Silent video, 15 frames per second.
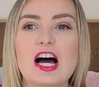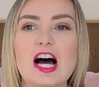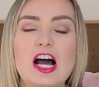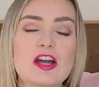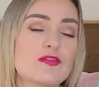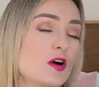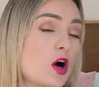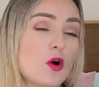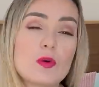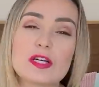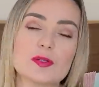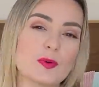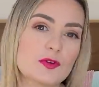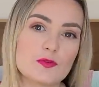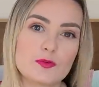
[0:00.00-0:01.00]
I've
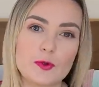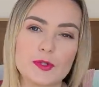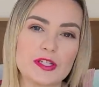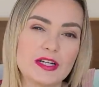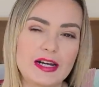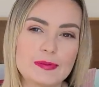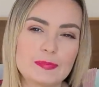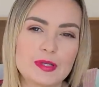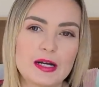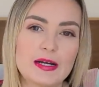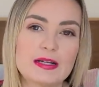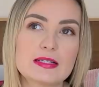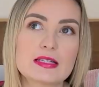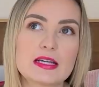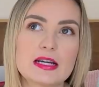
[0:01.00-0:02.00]
always been fully night
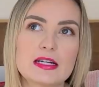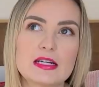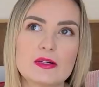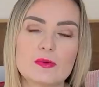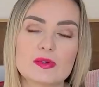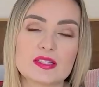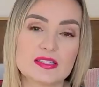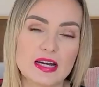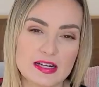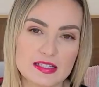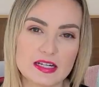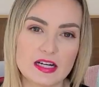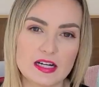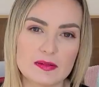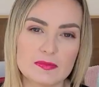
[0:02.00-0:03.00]
blind, and it was
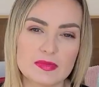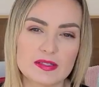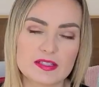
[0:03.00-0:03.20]
nighttime.